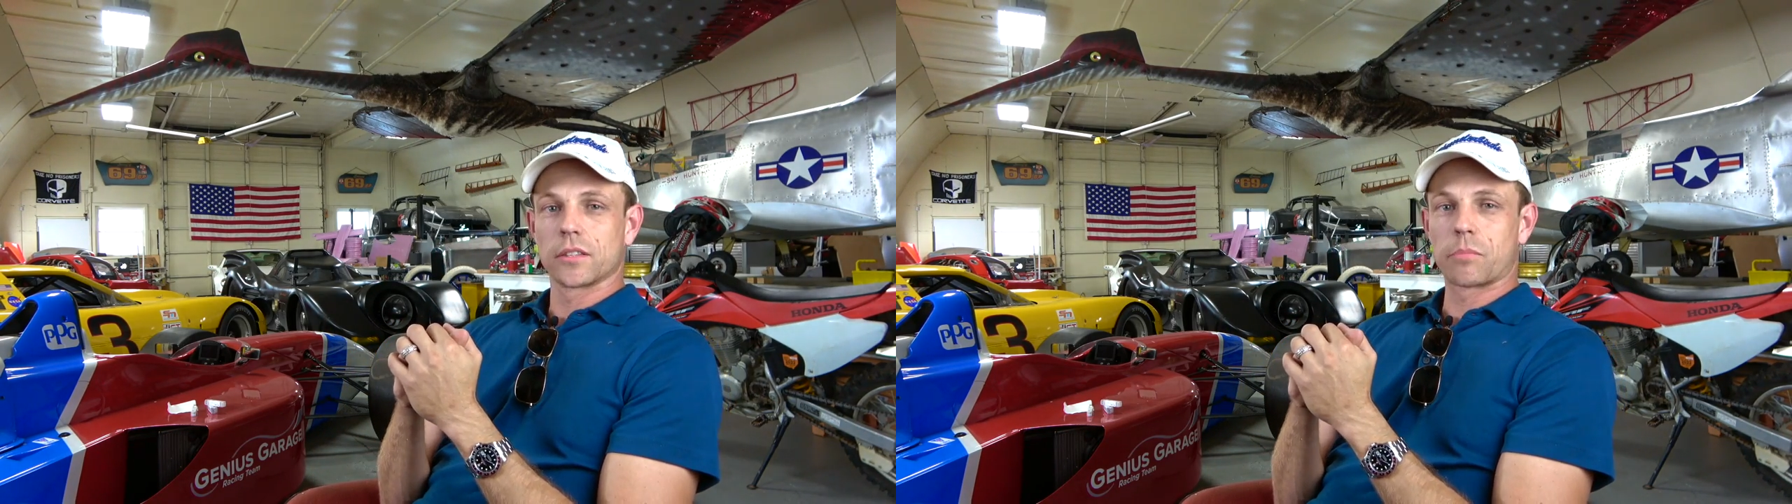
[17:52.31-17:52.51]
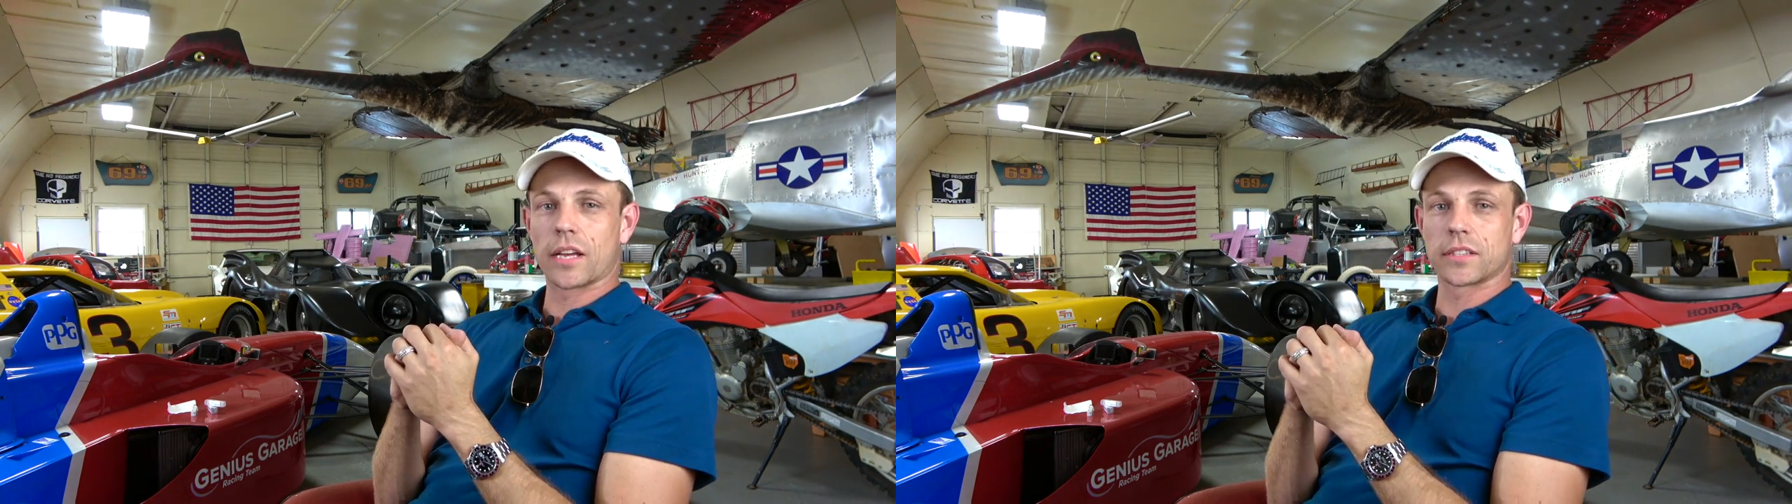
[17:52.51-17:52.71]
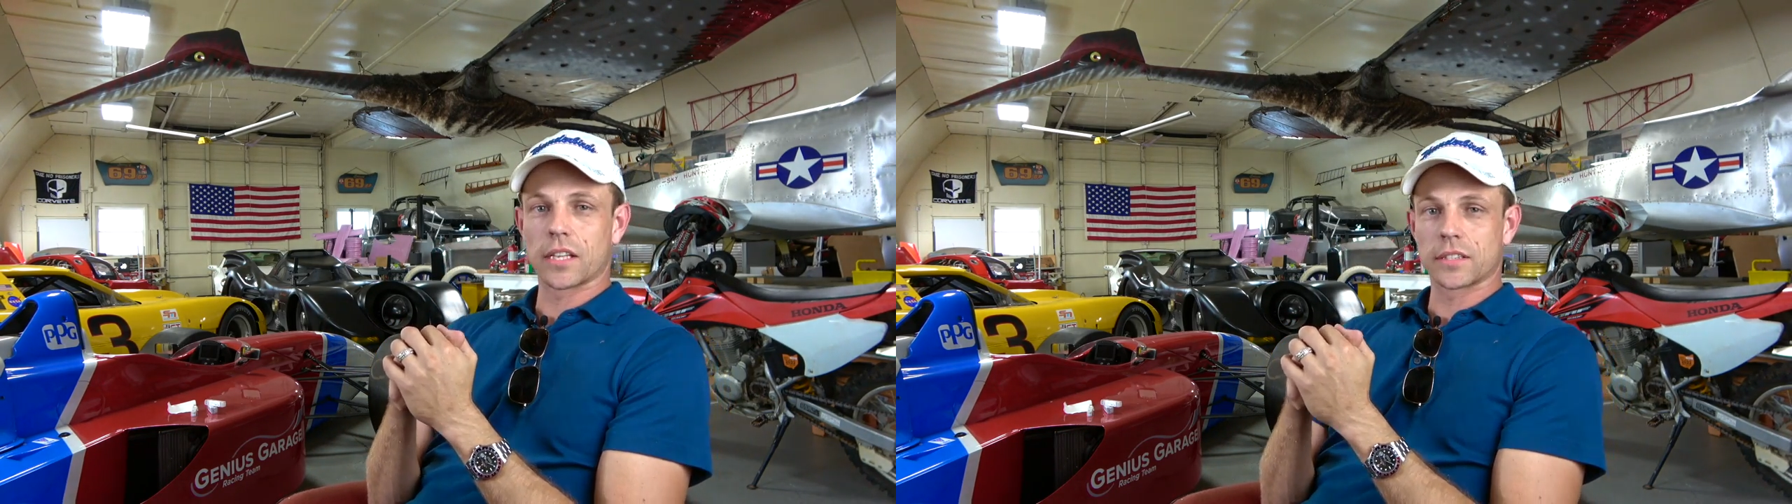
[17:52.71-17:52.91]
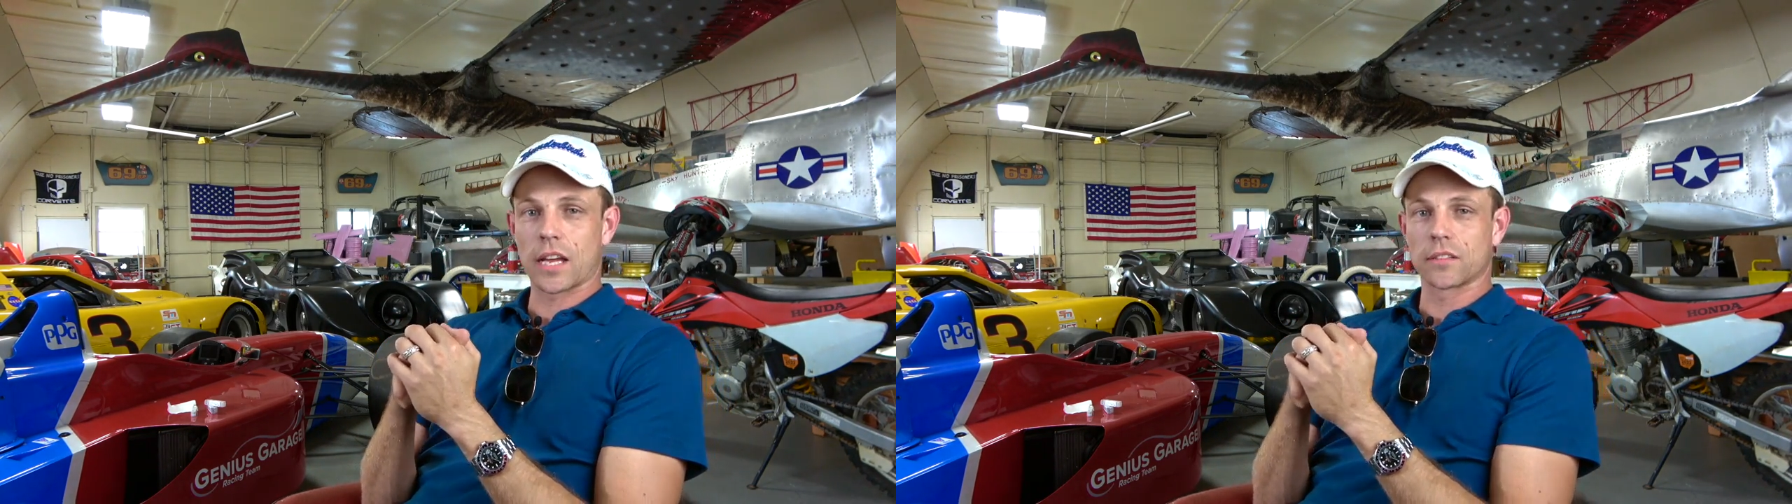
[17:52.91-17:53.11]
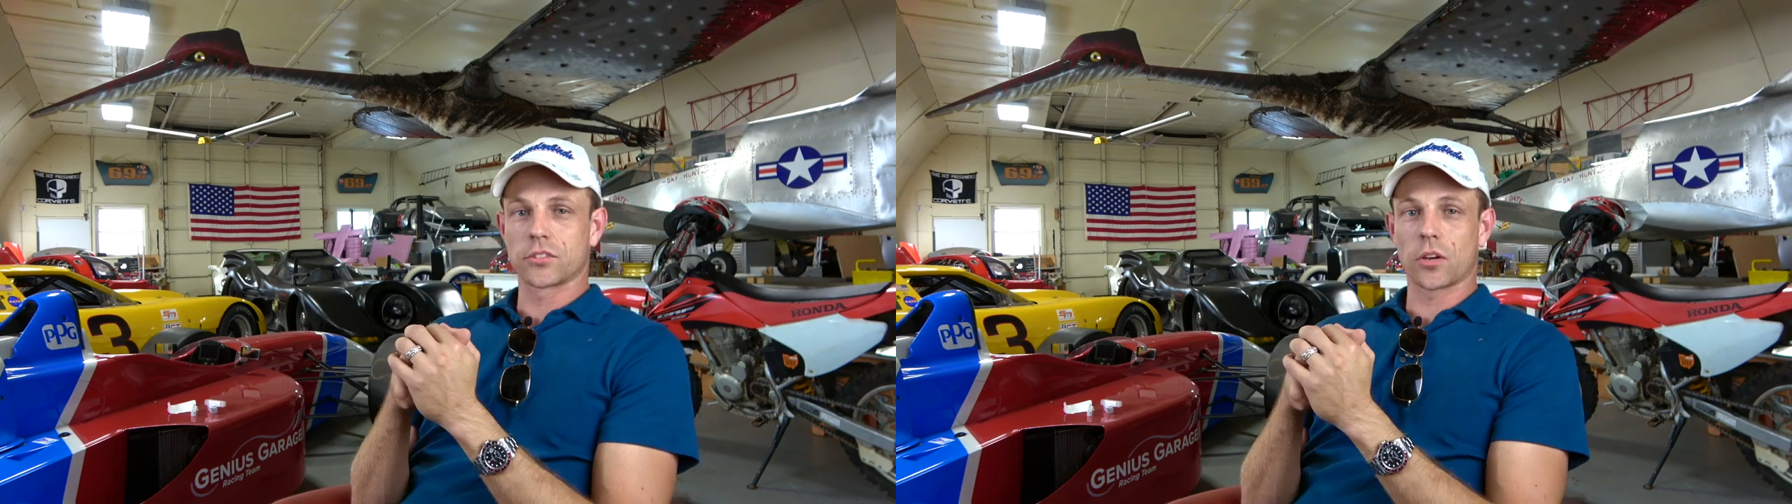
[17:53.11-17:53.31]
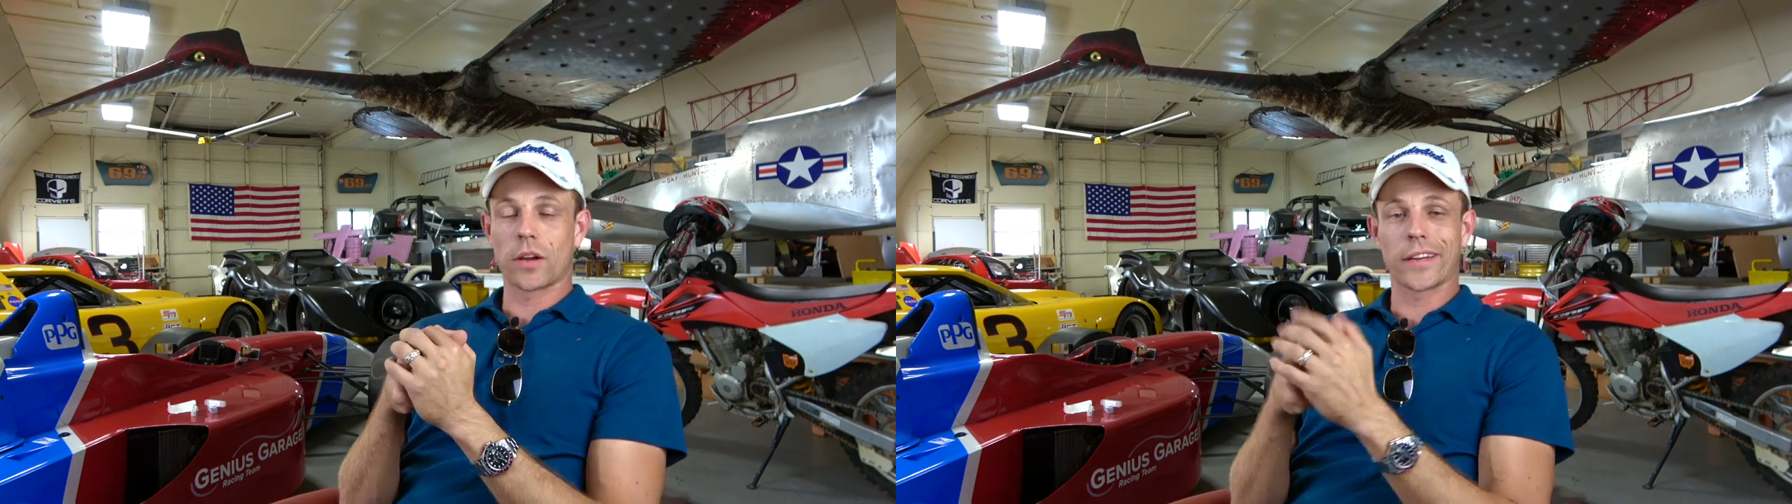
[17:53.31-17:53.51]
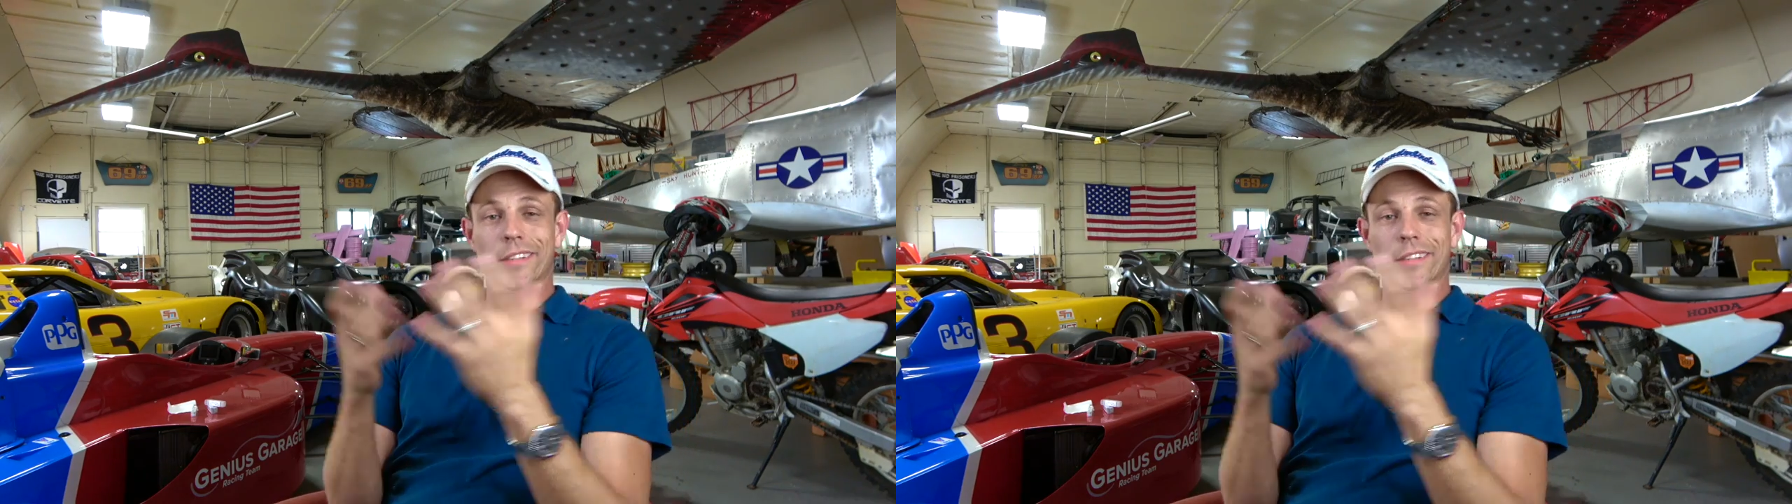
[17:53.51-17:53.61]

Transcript: and passing it down. So I